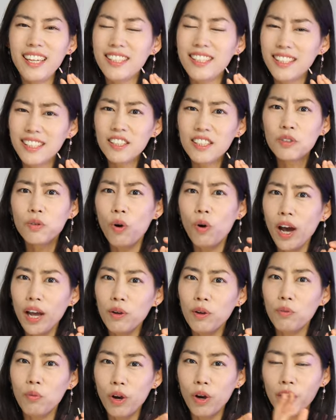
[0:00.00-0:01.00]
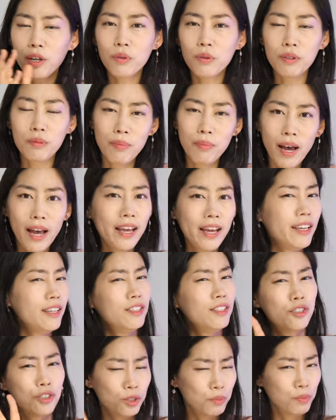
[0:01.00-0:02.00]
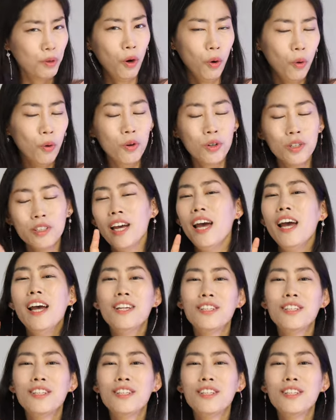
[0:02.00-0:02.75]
it didn't quite work with my super old